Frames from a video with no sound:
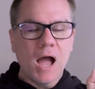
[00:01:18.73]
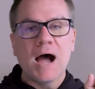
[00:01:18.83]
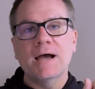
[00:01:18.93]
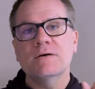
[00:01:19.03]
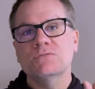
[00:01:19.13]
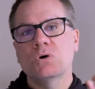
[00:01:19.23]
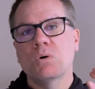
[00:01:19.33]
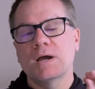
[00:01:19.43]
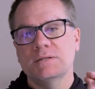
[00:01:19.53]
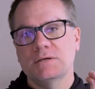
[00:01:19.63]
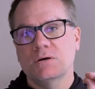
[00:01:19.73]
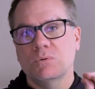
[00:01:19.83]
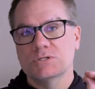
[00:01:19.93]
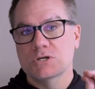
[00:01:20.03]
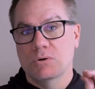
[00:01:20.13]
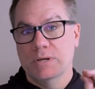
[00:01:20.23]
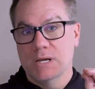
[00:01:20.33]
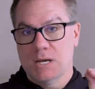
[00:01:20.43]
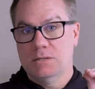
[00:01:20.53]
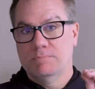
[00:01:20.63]
i have no idea what's going
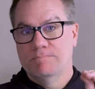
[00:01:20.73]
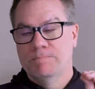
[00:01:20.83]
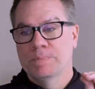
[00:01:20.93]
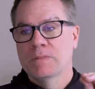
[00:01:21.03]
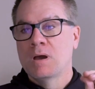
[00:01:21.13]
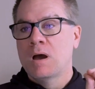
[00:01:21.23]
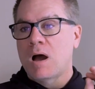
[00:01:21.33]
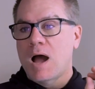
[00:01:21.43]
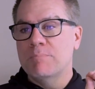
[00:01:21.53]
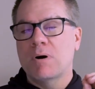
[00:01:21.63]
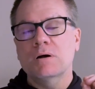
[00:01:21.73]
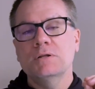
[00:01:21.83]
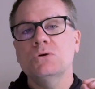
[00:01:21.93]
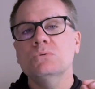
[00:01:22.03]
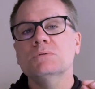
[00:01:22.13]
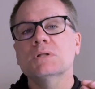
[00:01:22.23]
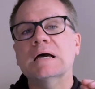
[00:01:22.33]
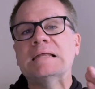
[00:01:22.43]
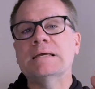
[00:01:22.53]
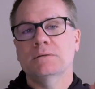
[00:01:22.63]
on i bought new
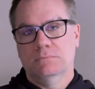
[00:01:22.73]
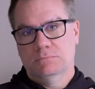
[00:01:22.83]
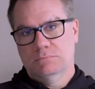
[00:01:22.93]
lighting